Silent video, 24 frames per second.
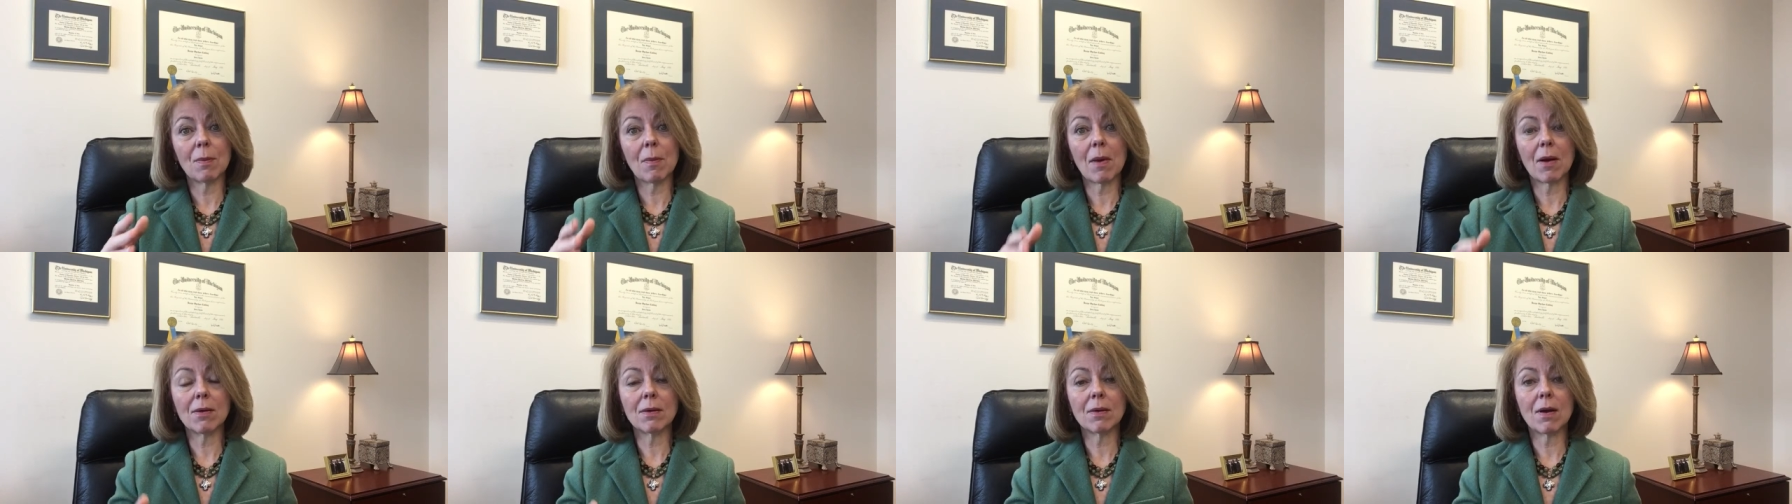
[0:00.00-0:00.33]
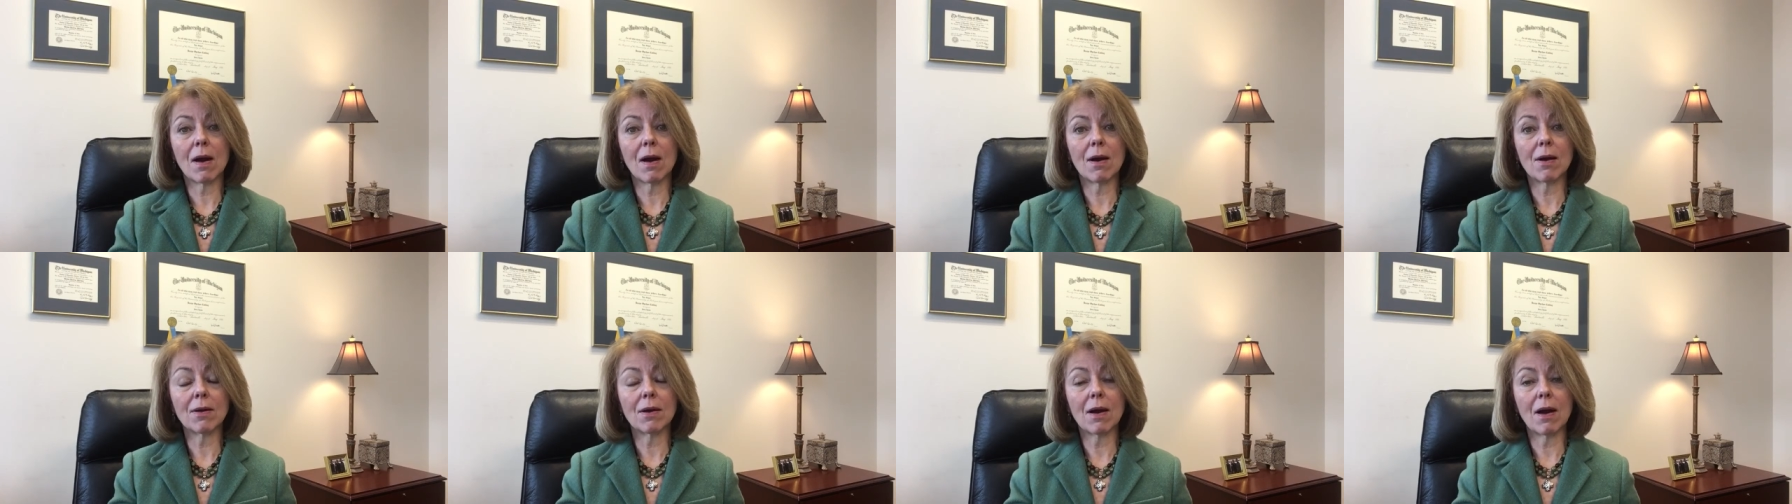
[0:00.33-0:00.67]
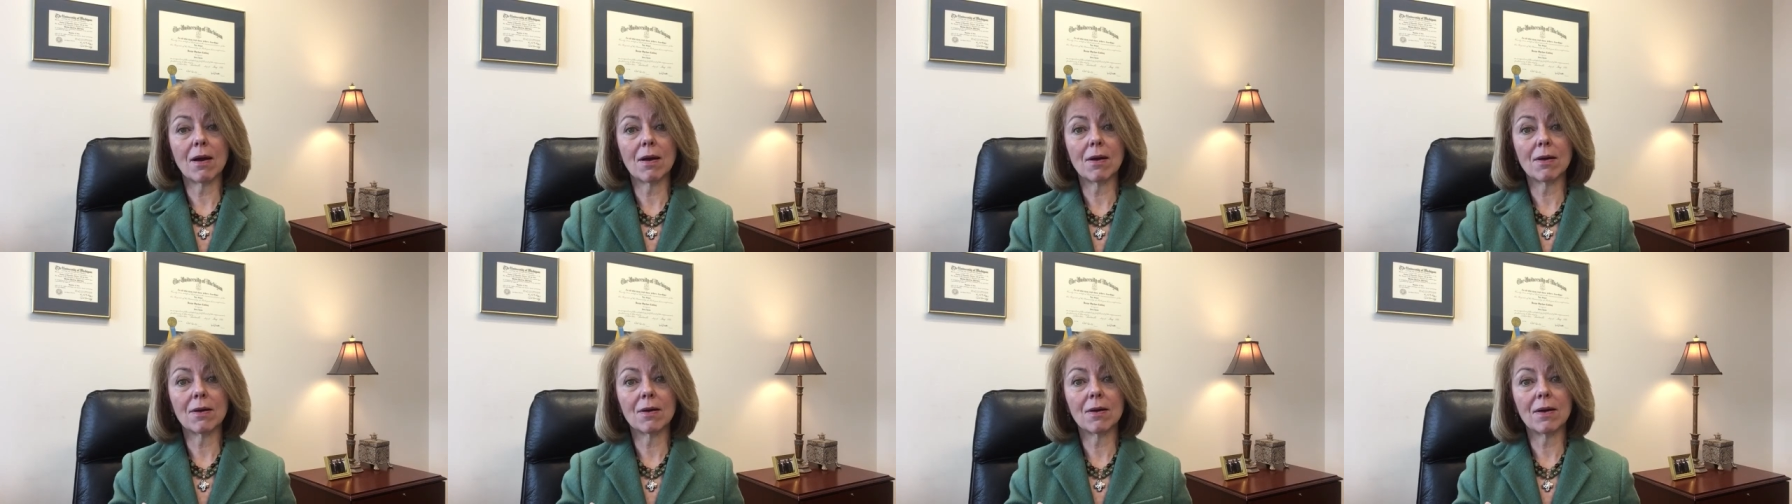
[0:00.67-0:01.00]

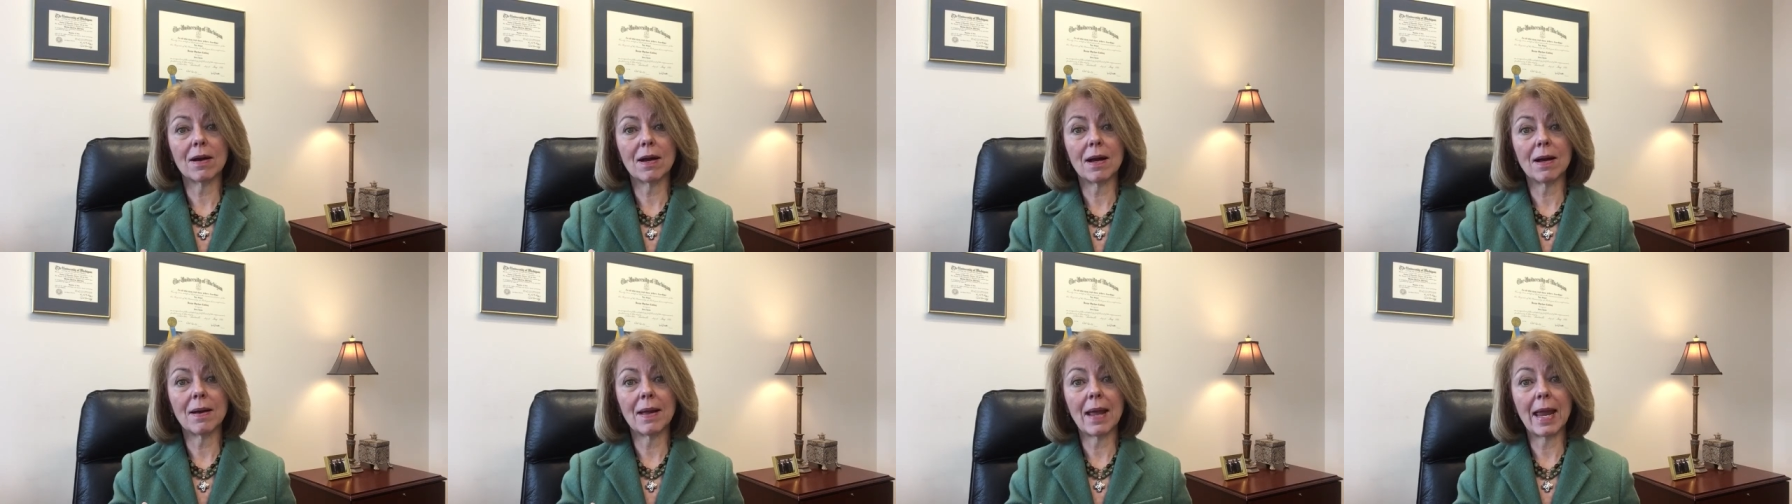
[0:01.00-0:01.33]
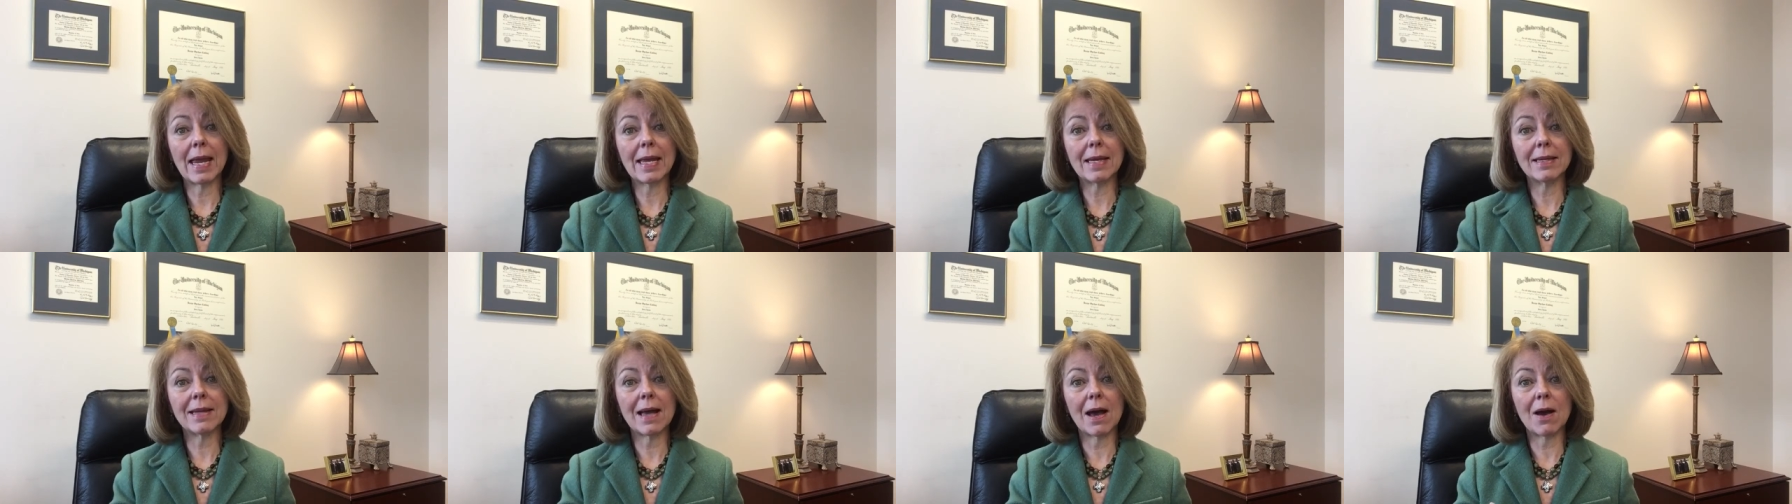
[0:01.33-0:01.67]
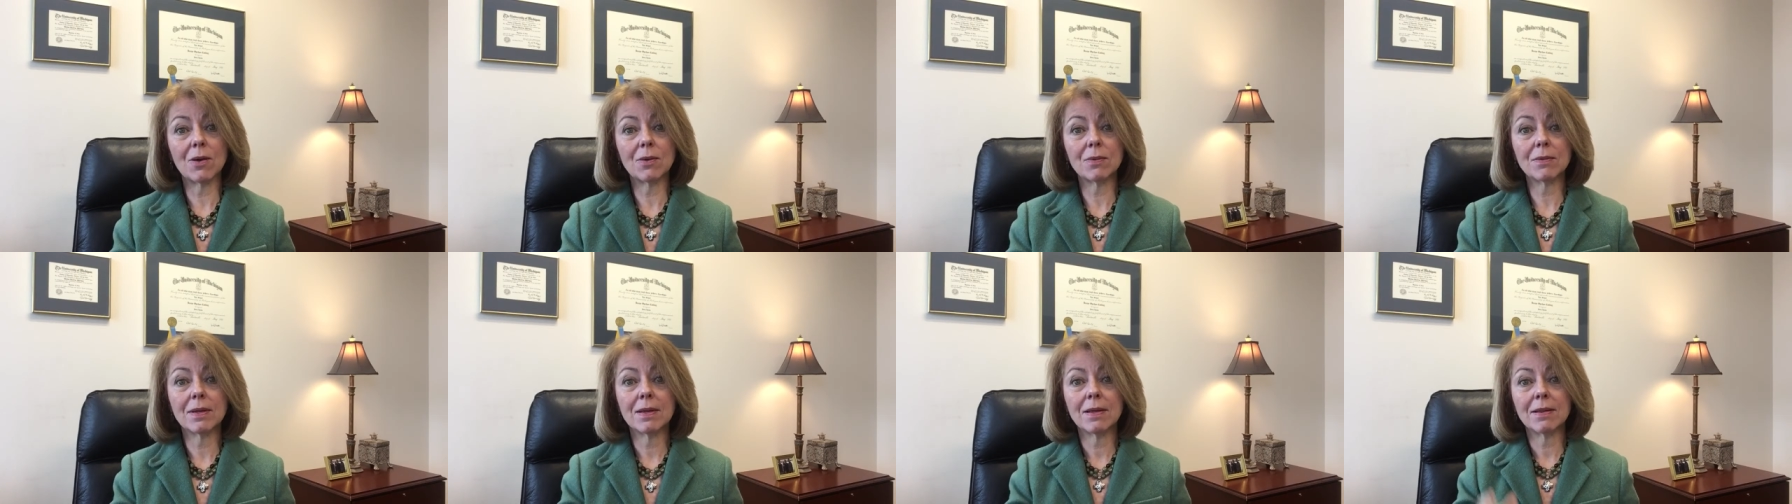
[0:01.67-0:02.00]
our
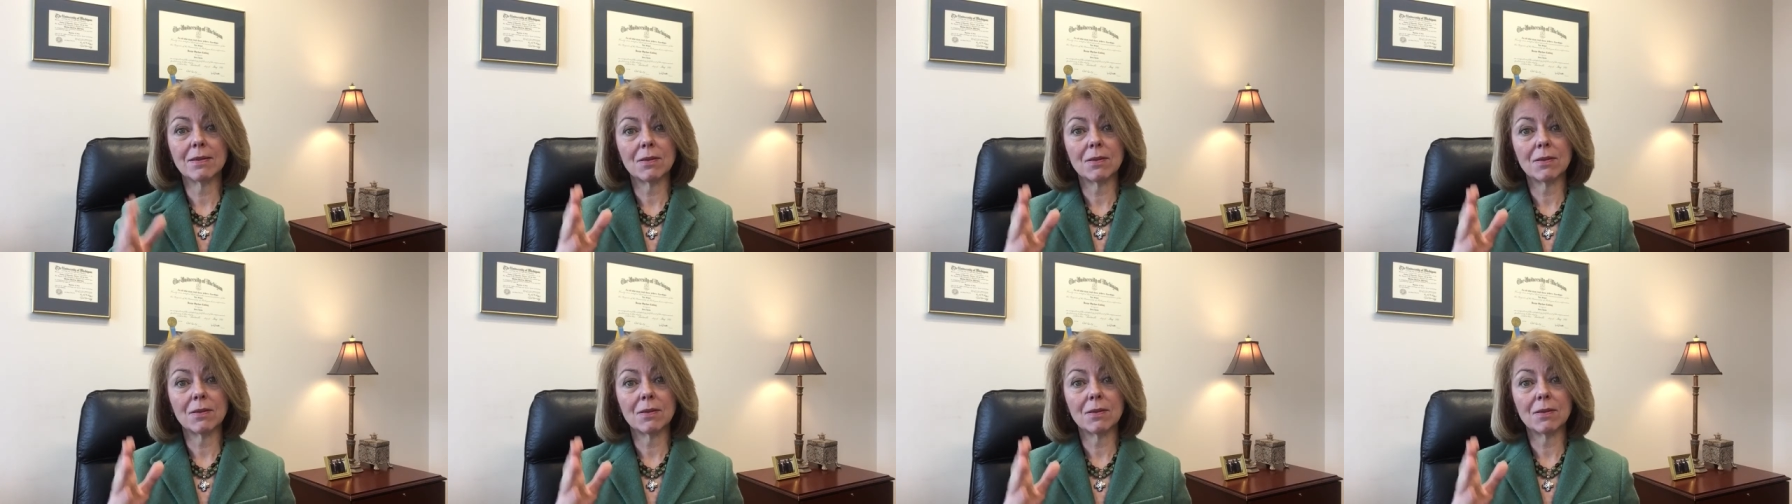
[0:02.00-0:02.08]
handout,